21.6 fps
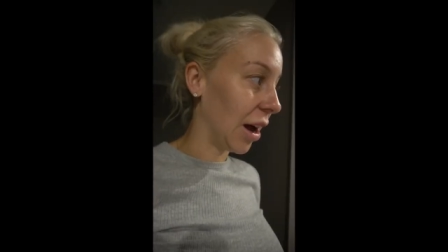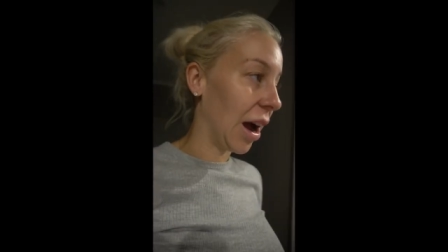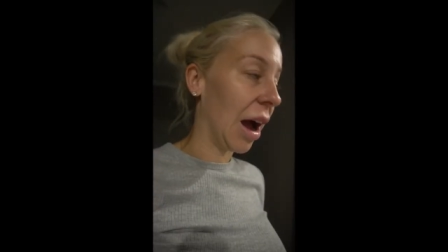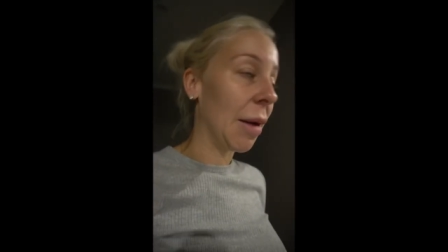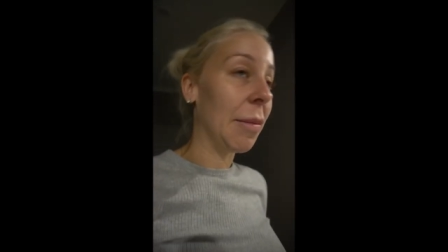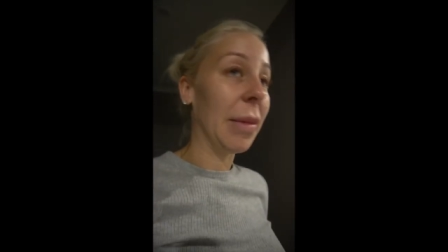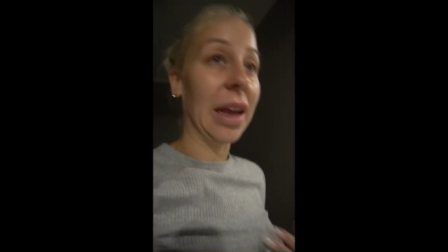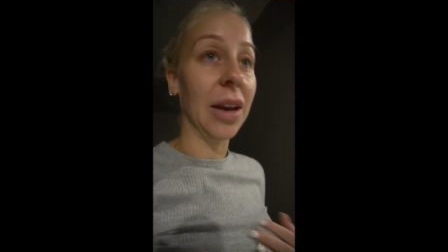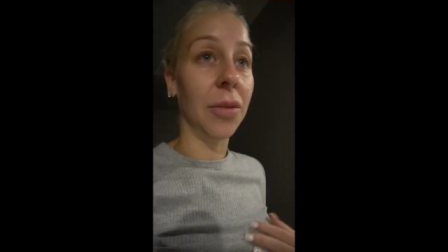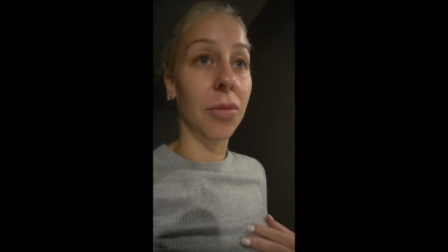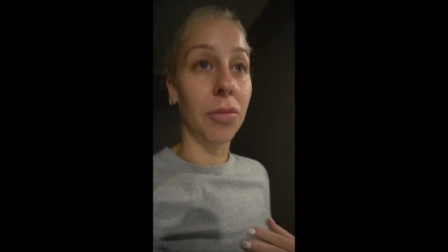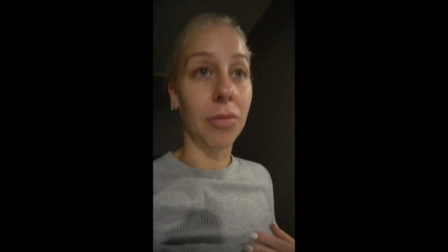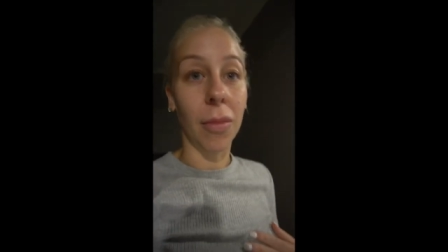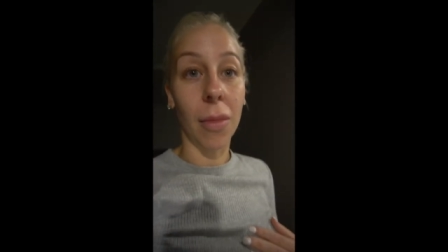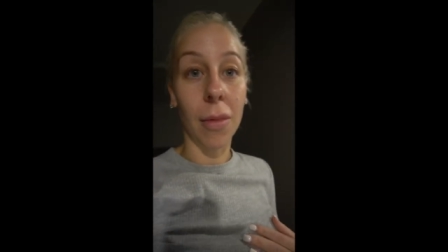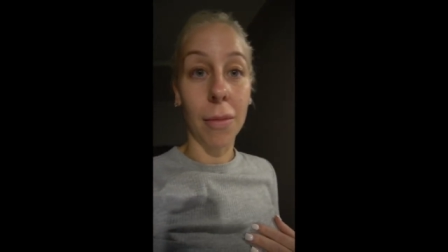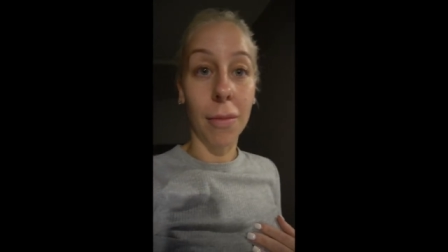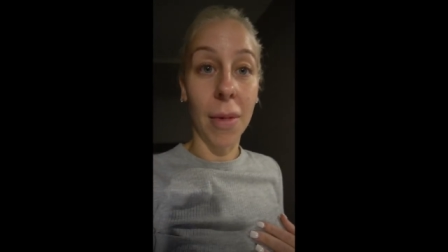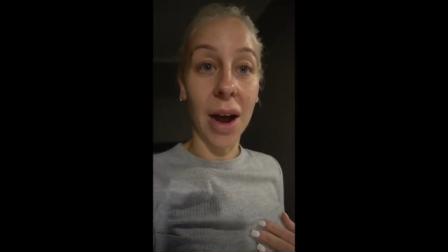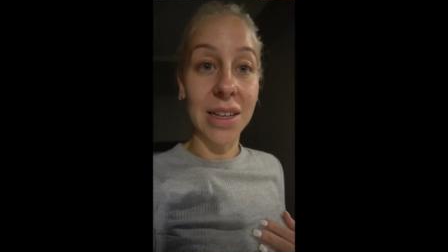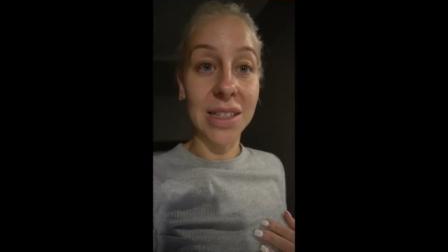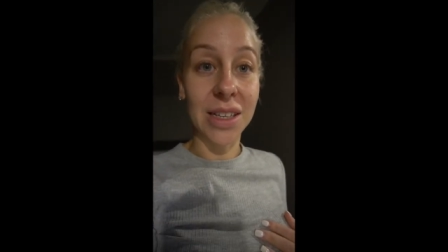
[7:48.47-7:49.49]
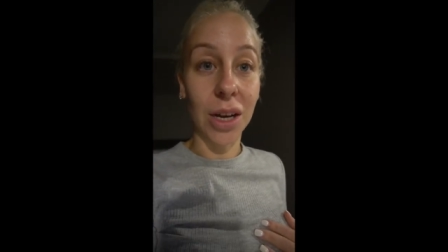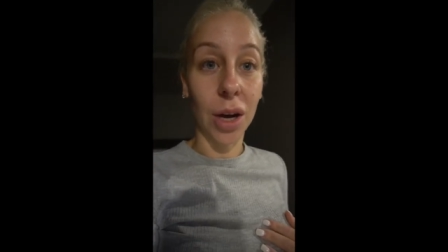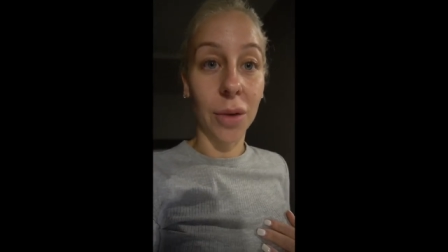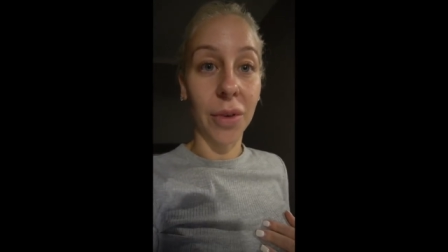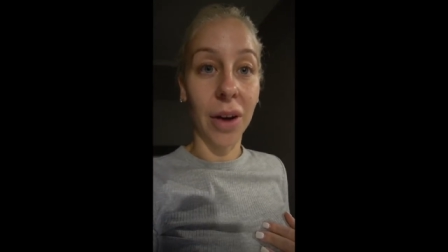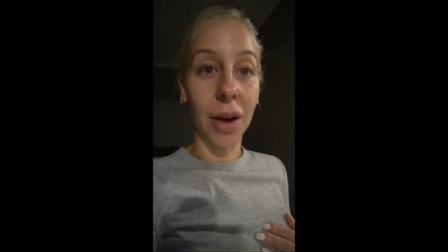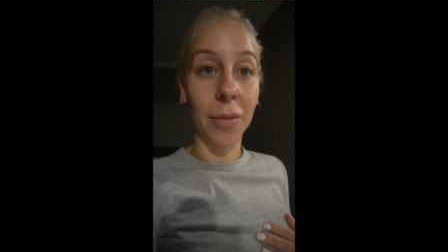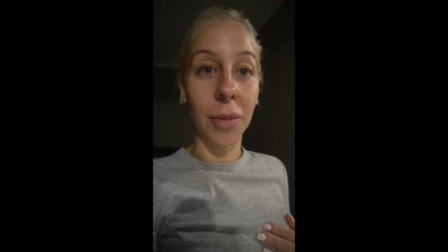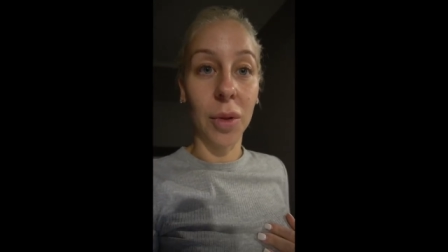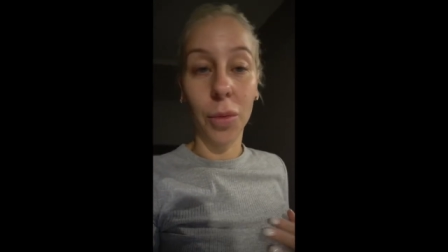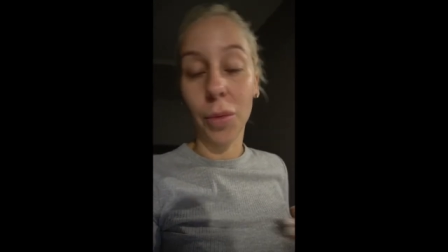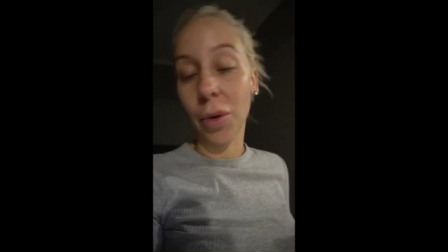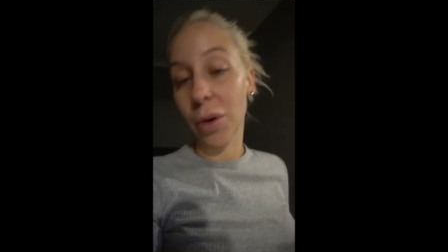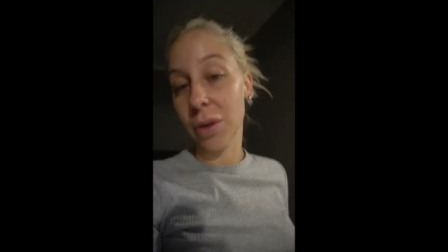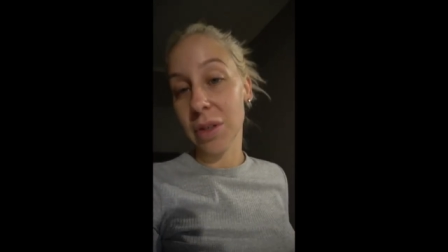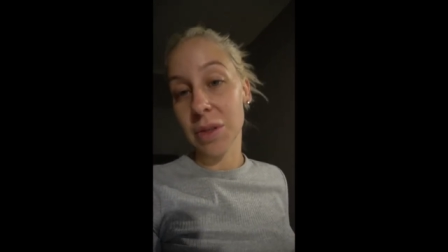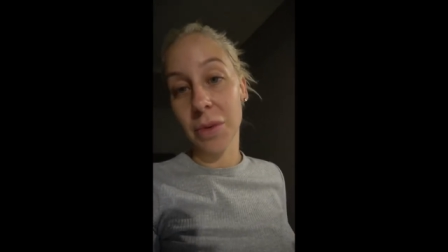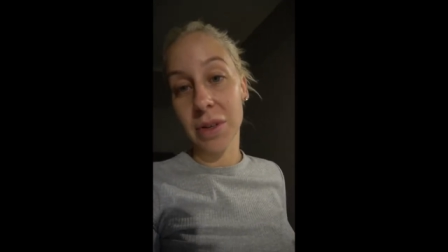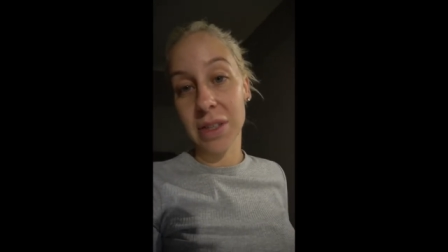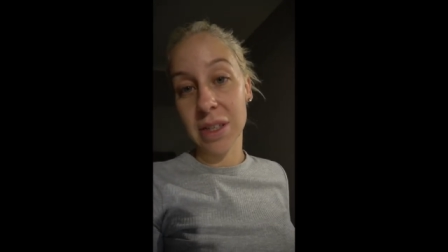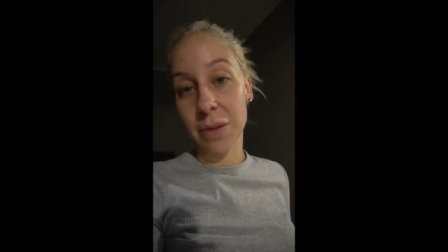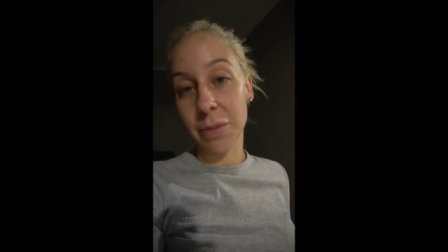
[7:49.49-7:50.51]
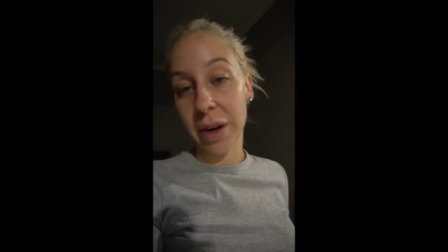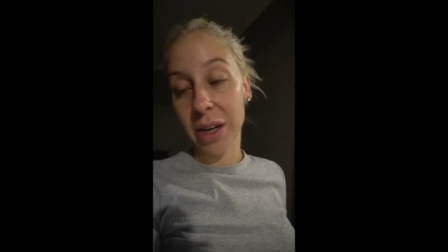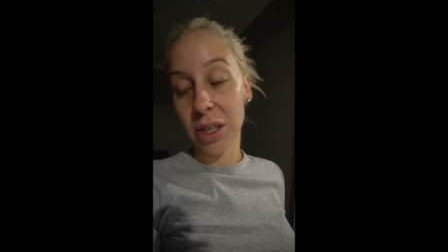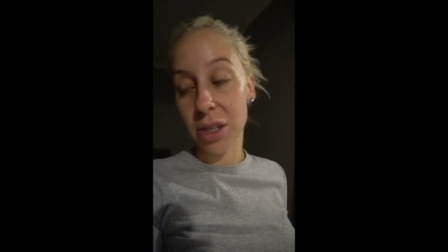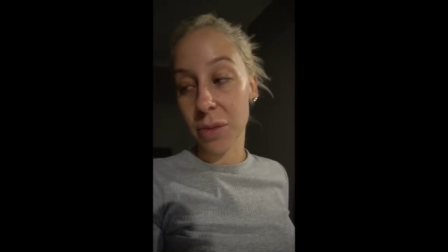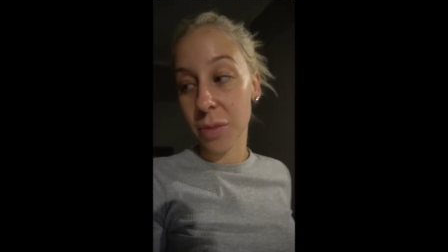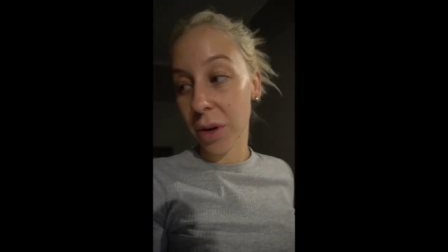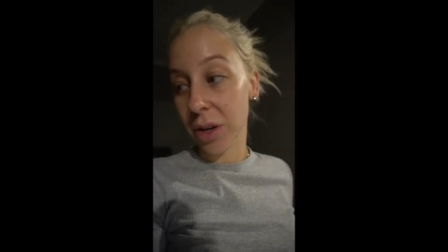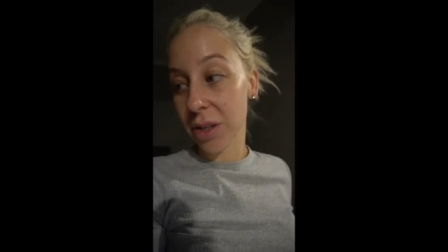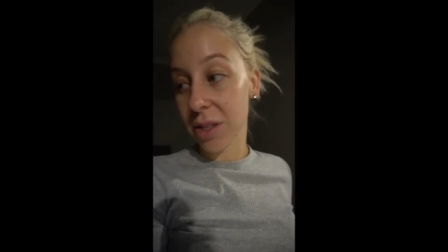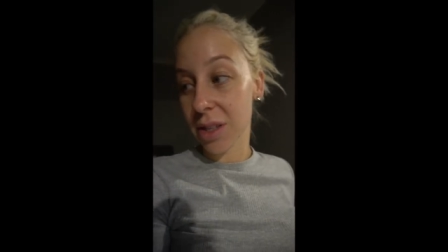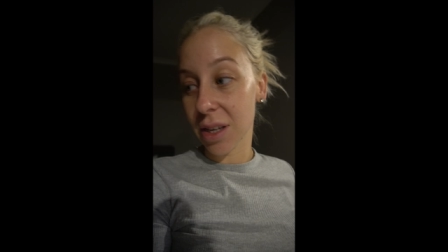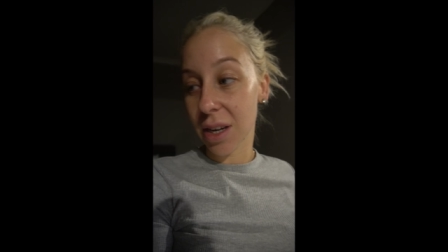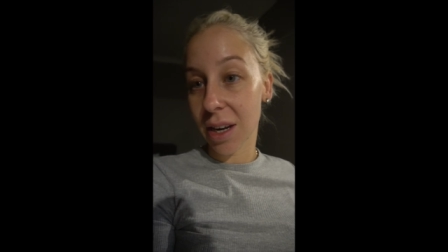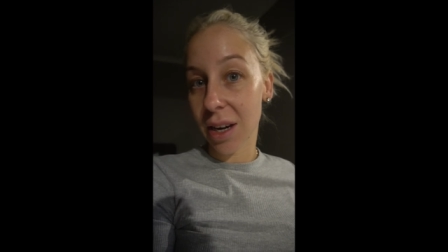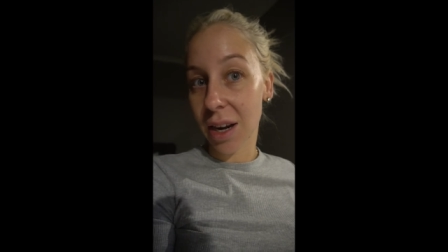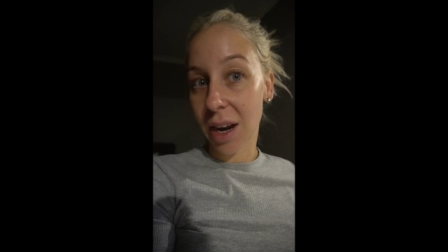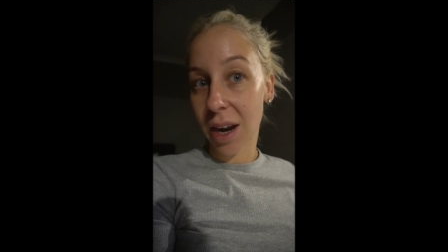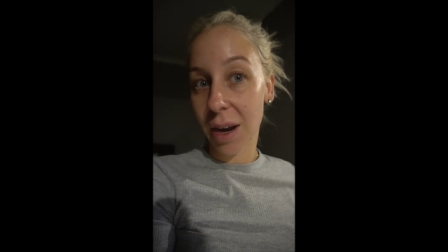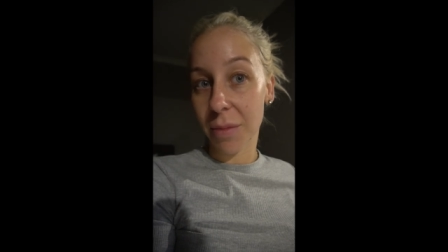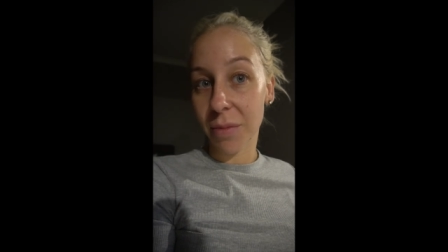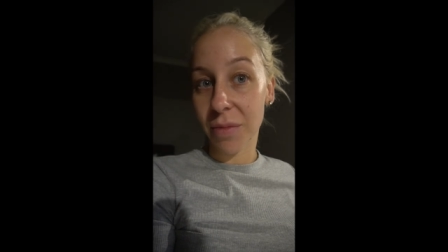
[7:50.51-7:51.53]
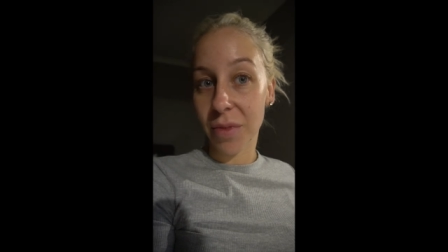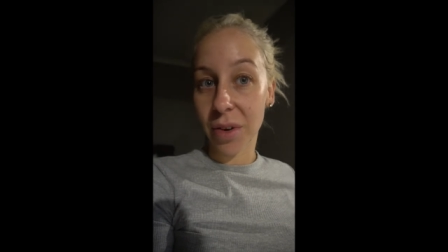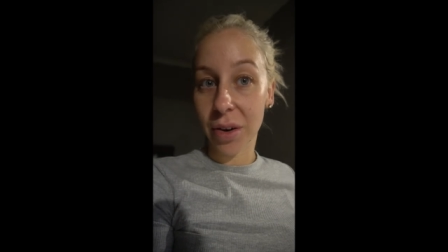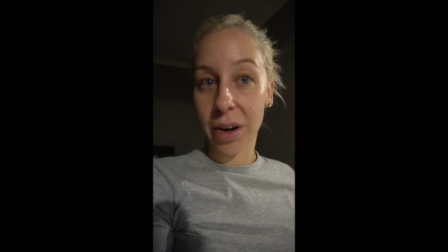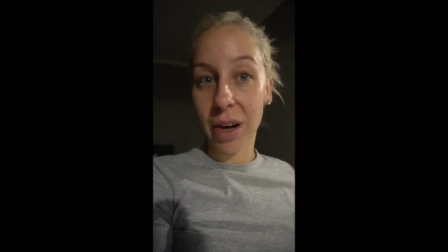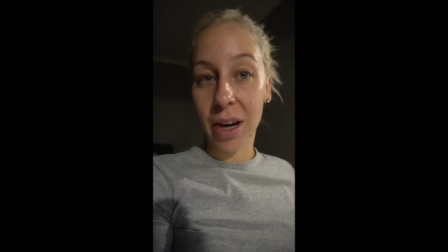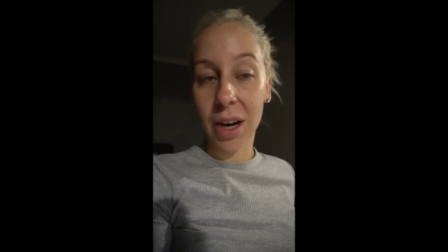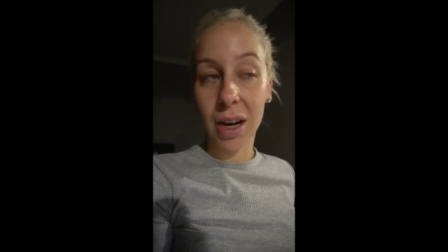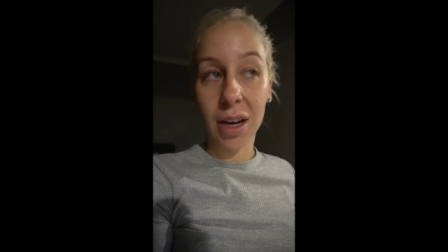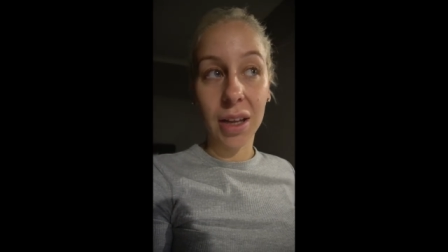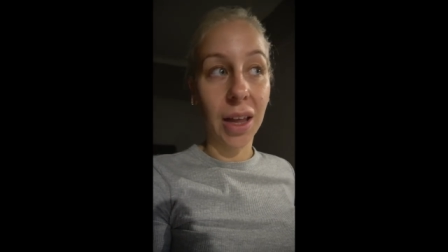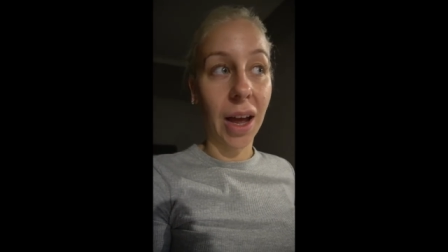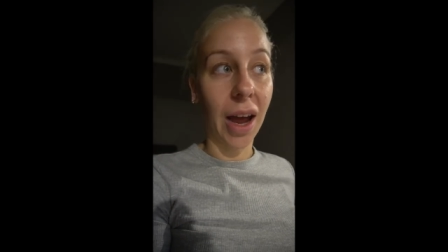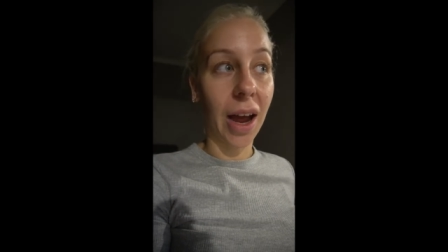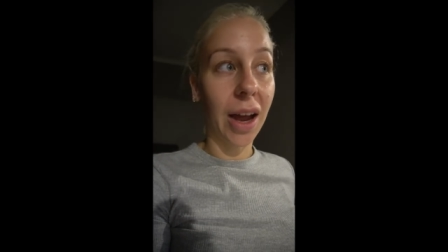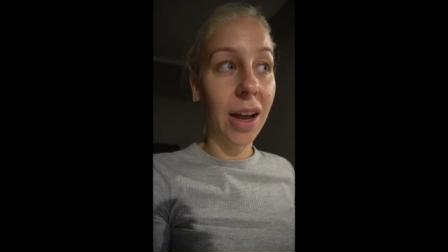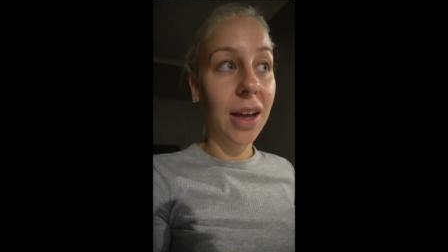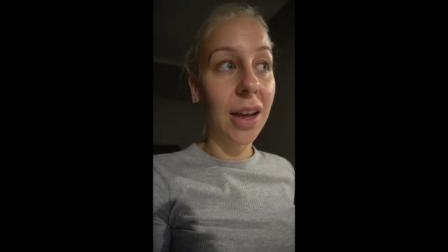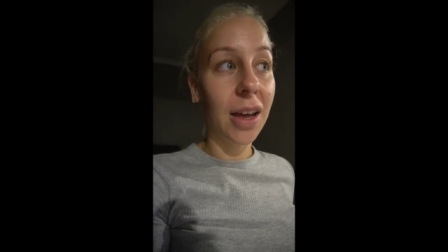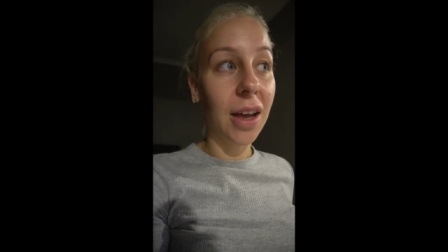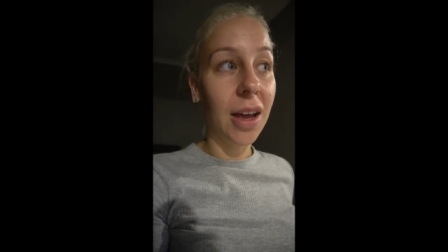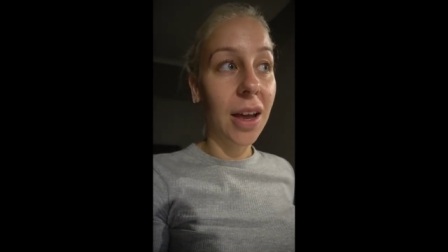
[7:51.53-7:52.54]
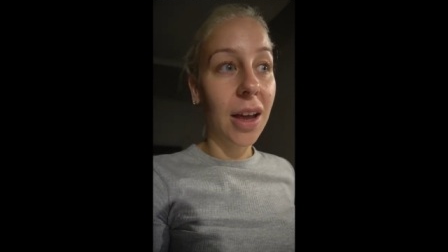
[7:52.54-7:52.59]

I mean myself I'm the world's most impatient person and I am very like